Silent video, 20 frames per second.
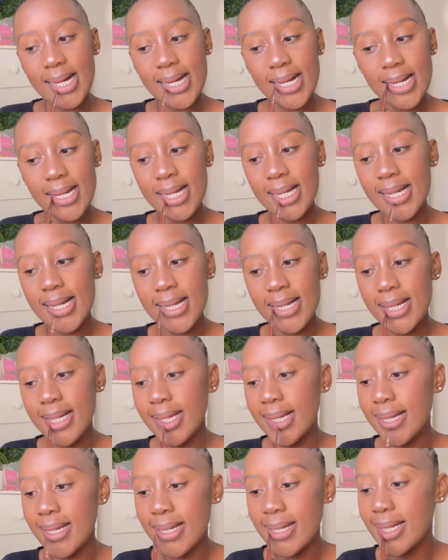
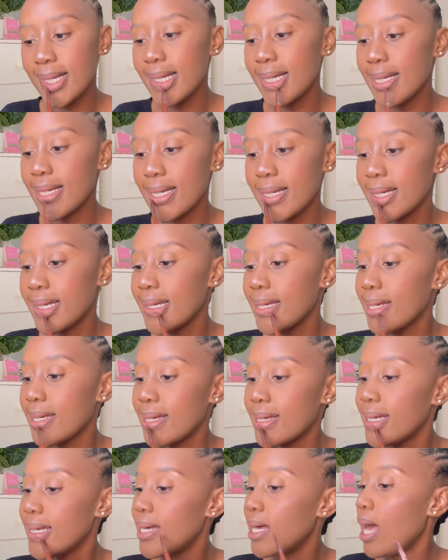Uh-huh.
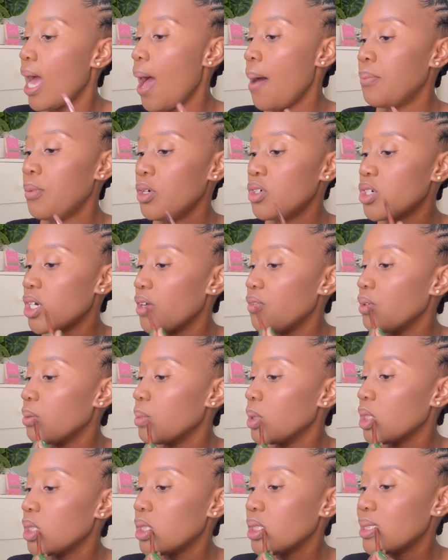I'm not driving
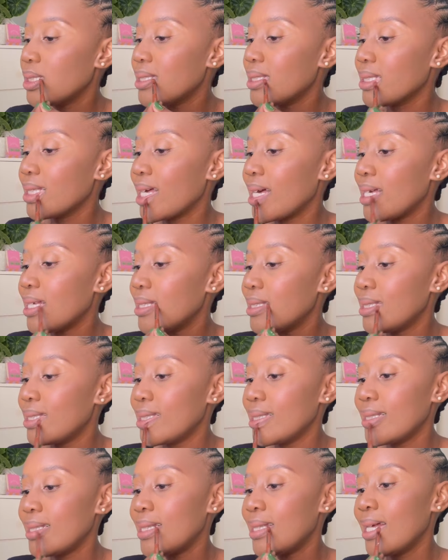because guys,
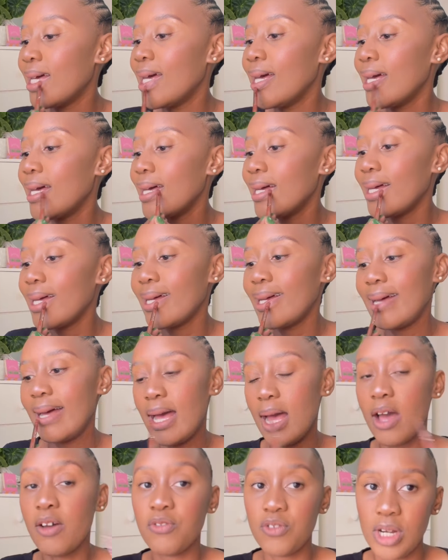nah,
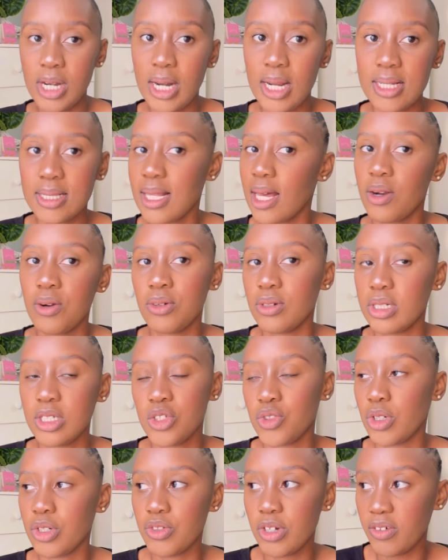I've realized I don't
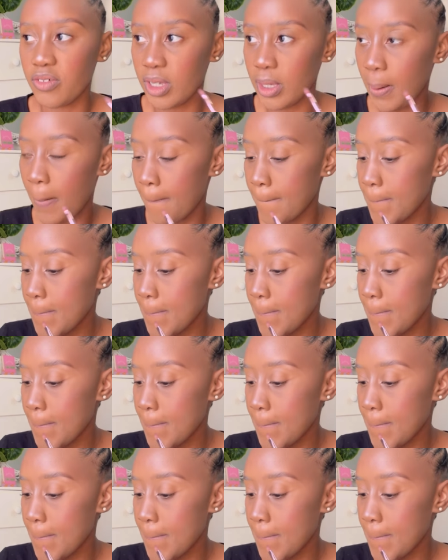enjoy driving